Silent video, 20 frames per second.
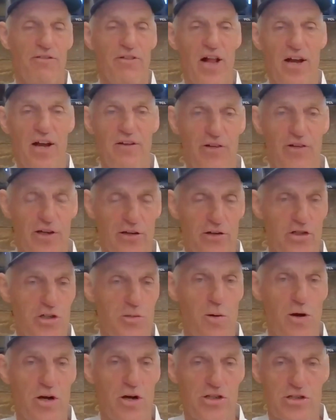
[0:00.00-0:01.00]
Fly flick
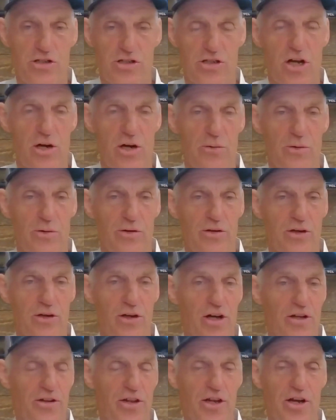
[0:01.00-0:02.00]
response is
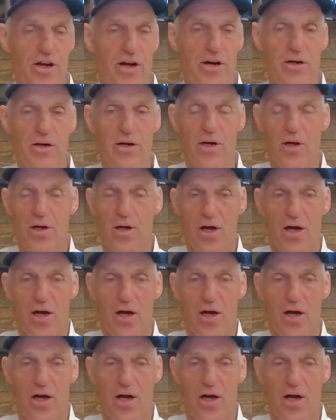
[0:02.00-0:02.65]
not there.